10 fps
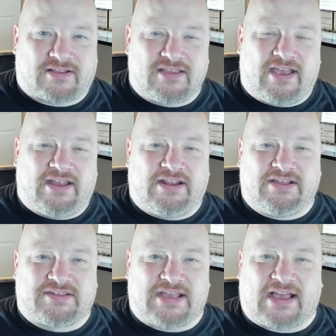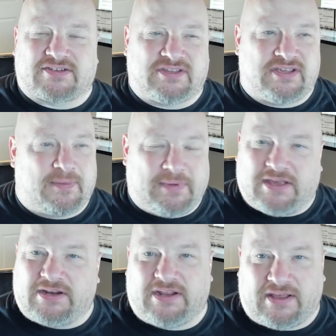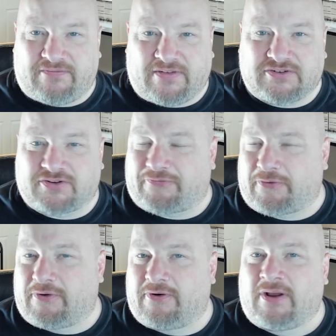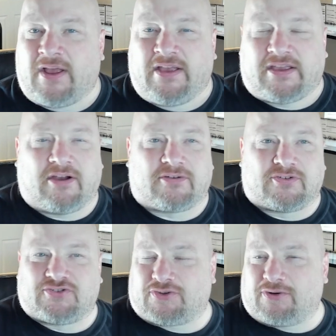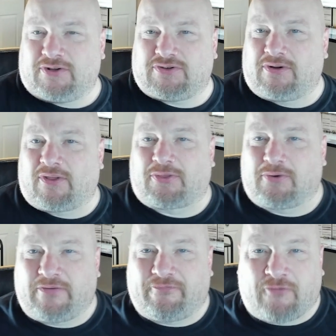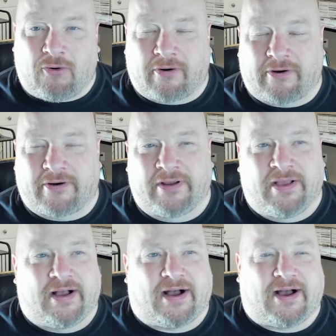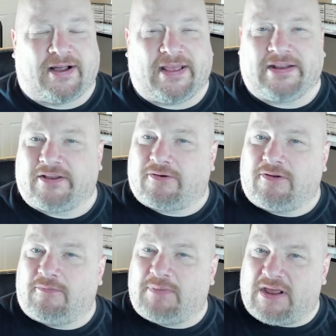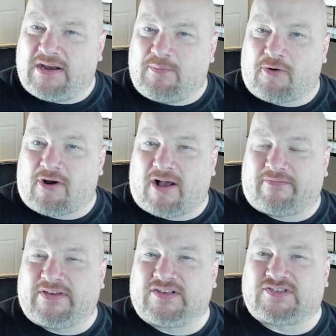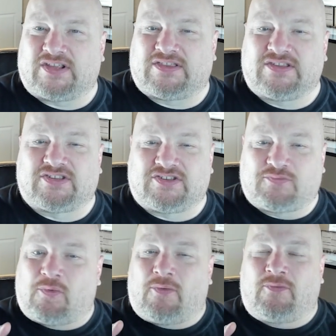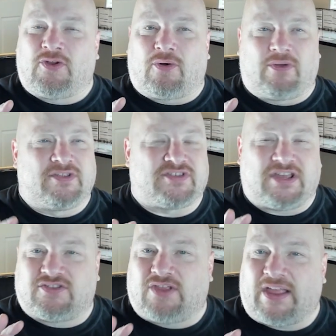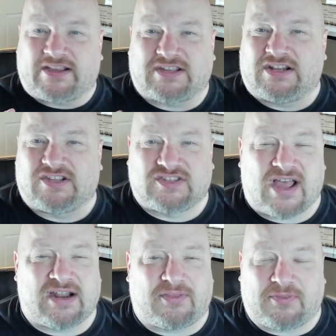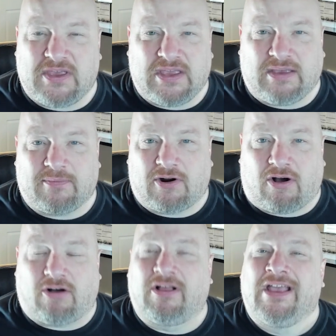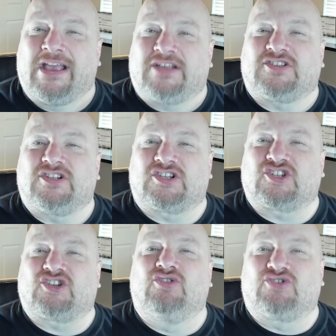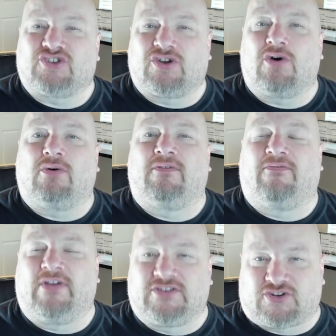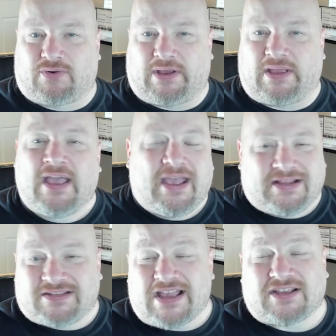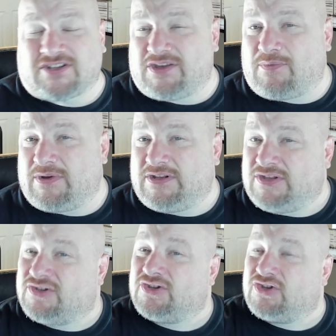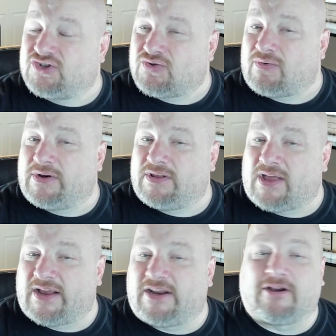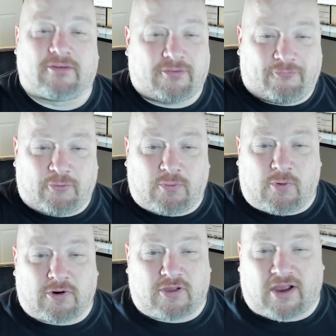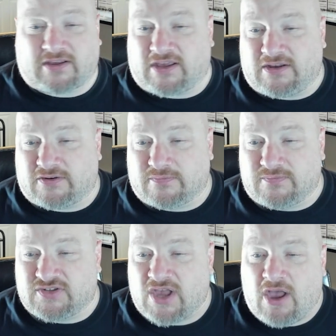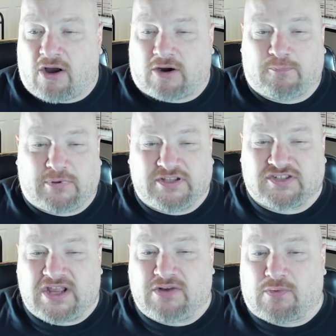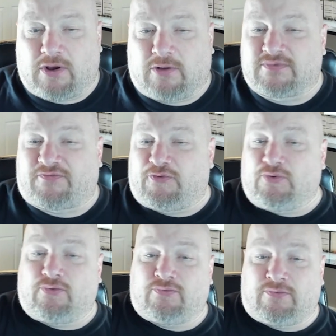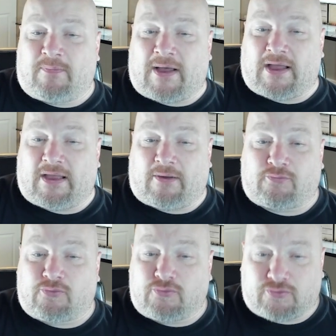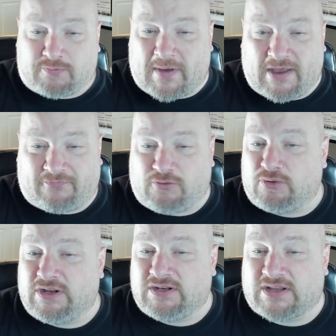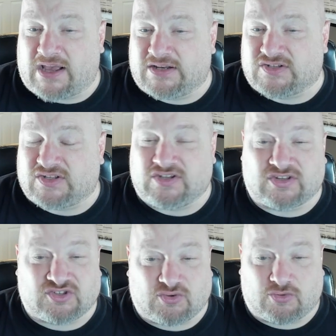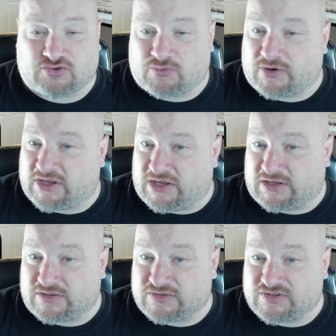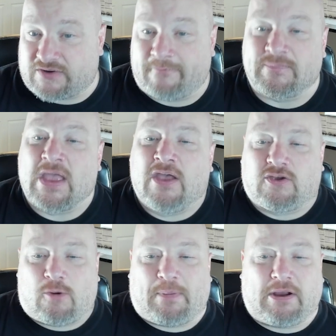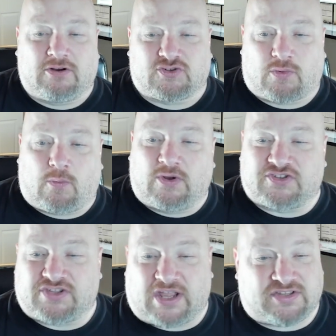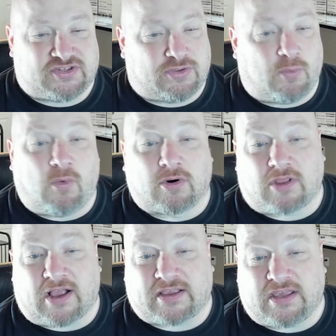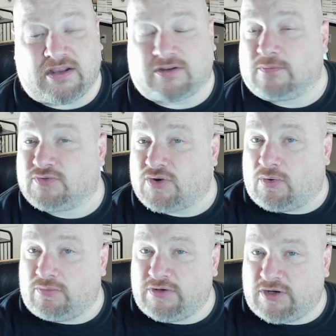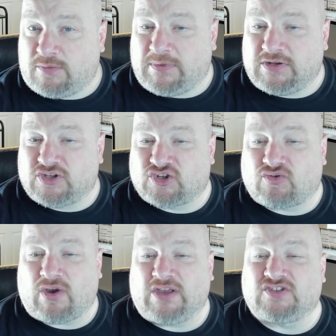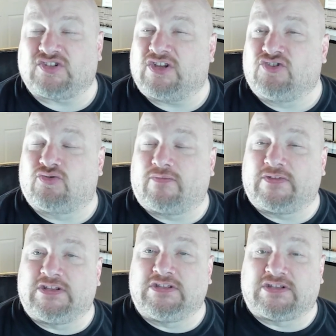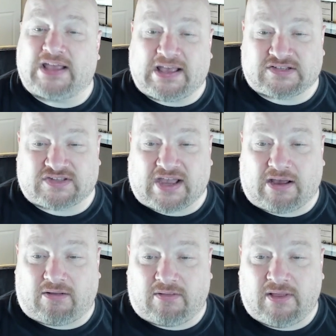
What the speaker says: Knight is actually a beginning adventure for characters 32 to 34, and it couldn't be any more obvious that this is, you know, it's like I said, it's not a theme at all. It's an excuse to go adventuring, and it's actually written into the storyline here. The four Warlock kingdoms are bloodstained realms ruled by feuding dynasties of sorcerer kings. Your parents were once knights of the Warlock kingdoms, only to be disgraced and driven into exile.